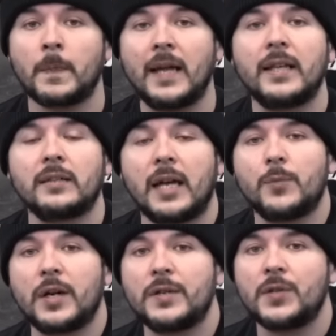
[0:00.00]
I like
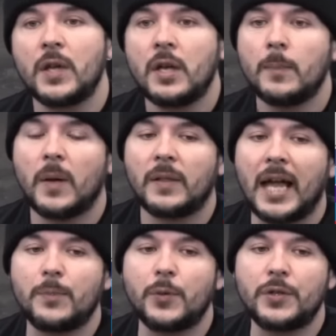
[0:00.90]
libraries, but
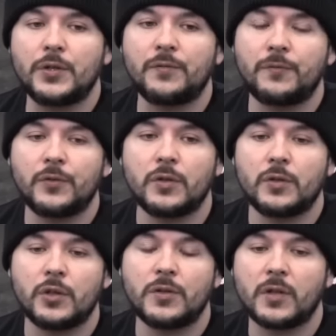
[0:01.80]
libraries
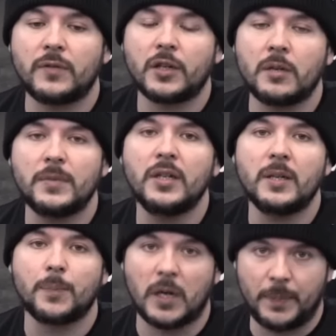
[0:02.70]
should serve a
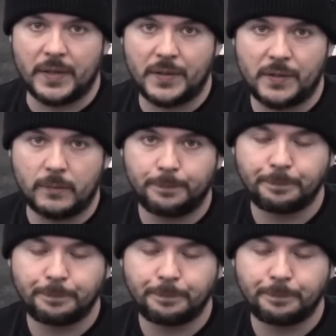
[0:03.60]
community purpose.